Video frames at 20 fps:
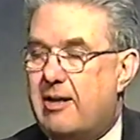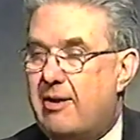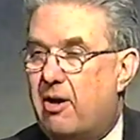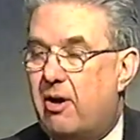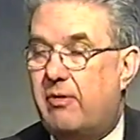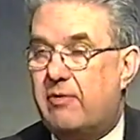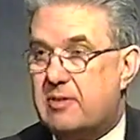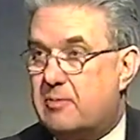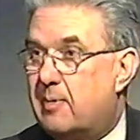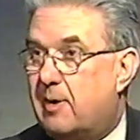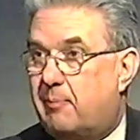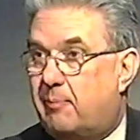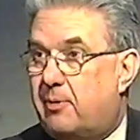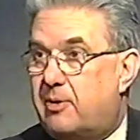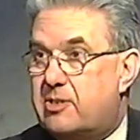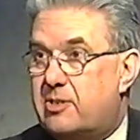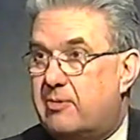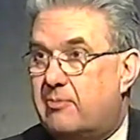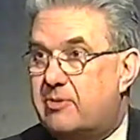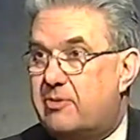always been a
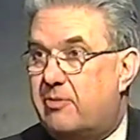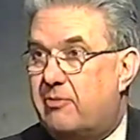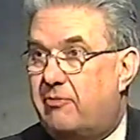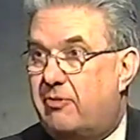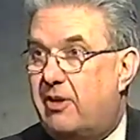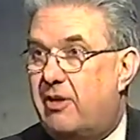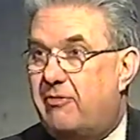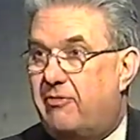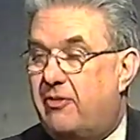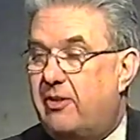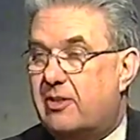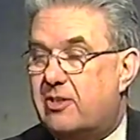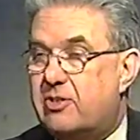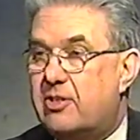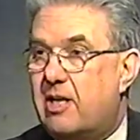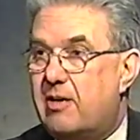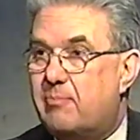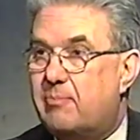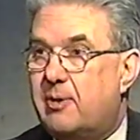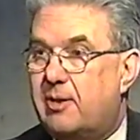person that was in very fit
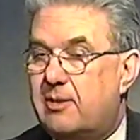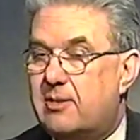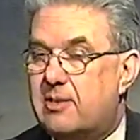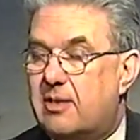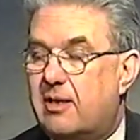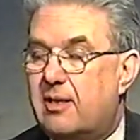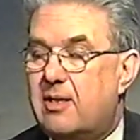shape, but uh,